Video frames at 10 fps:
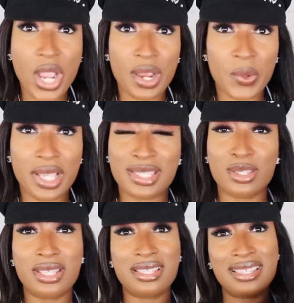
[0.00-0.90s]
wear it
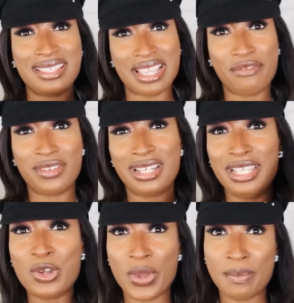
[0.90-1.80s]
so this is
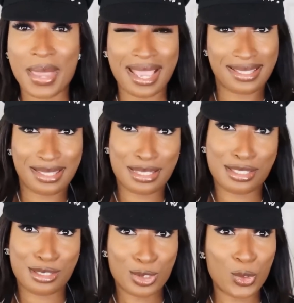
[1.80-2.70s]
definitely going back to the
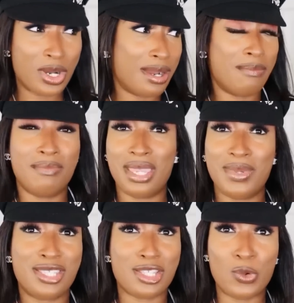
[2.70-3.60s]
store
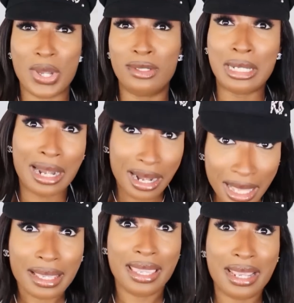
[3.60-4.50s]
maybe someone
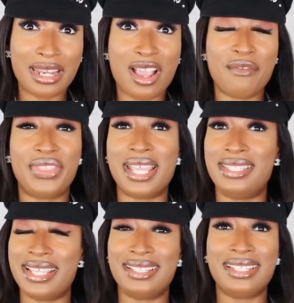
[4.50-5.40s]
lucky enough
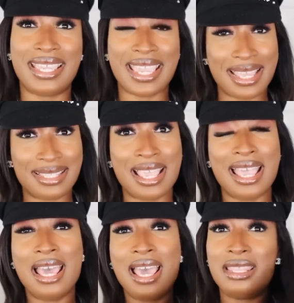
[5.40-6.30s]
that didn't get
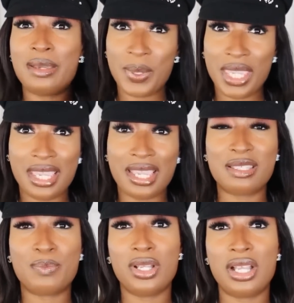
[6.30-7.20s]
the
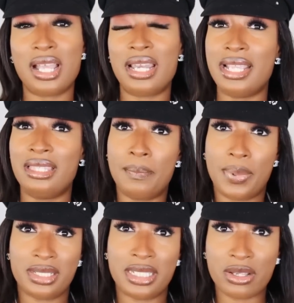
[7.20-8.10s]
pants but got like the
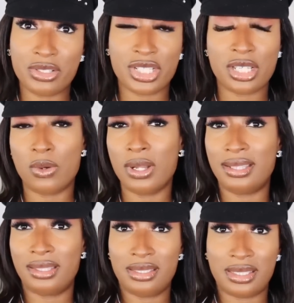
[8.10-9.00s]
button down shirt or
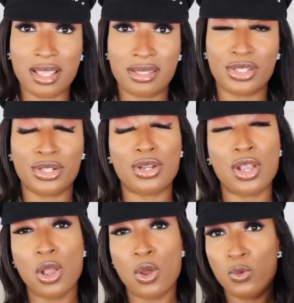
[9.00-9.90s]
got the duster
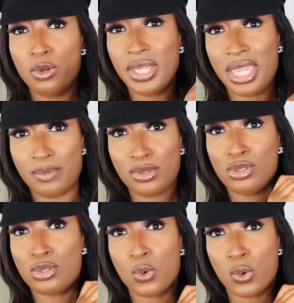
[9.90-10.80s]
will be able
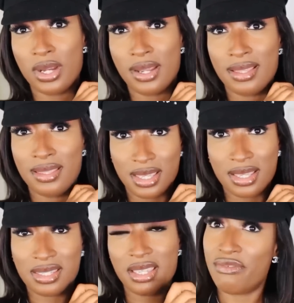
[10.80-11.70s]
to score
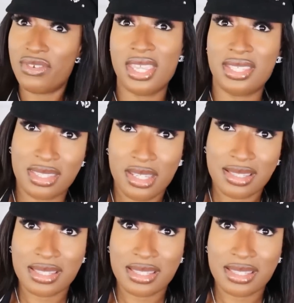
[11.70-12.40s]
this if it's your